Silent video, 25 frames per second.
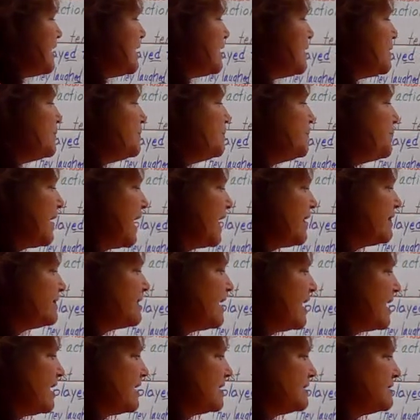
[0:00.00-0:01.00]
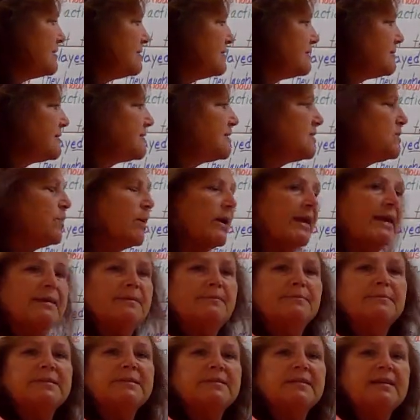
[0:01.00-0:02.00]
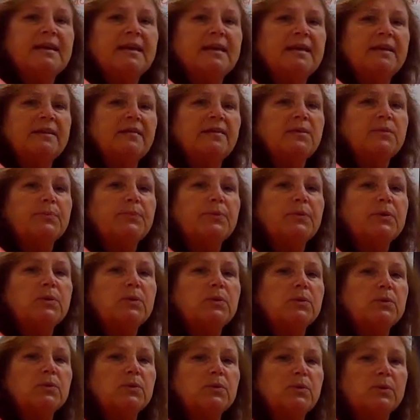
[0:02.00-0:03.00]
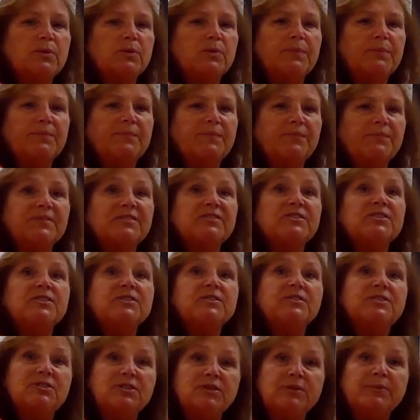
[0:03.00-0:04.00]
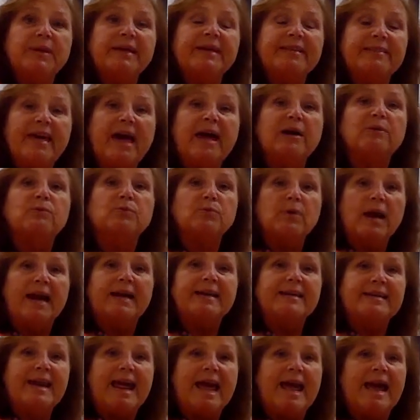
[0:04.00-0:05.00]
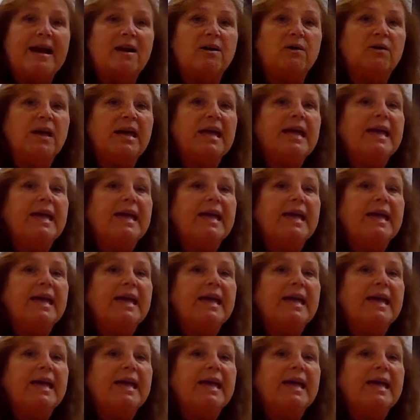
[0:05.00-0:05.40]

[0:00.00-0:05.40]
Bella swims in the pool. She's doing that right now.